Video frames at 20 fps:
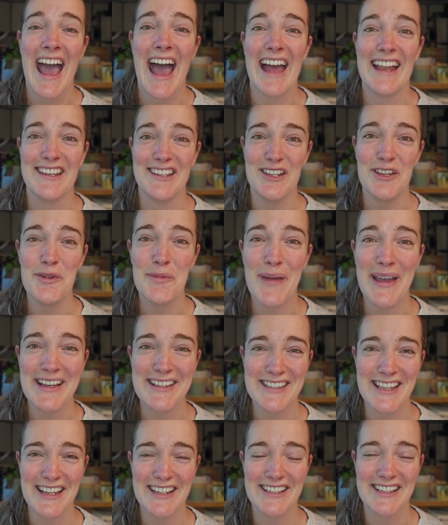and you
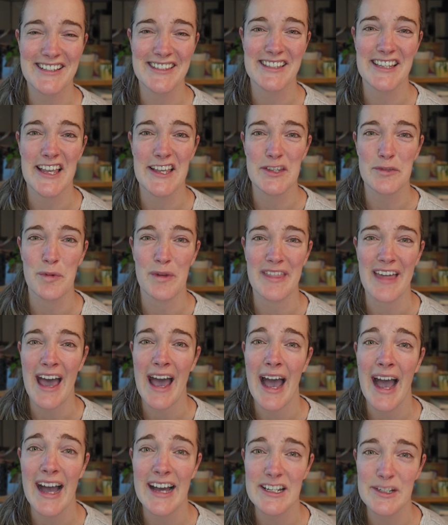make sentences with
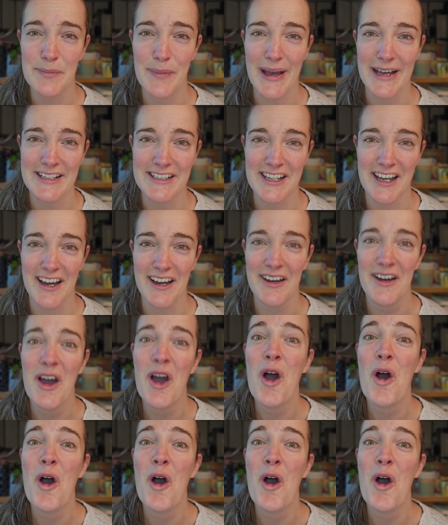had better.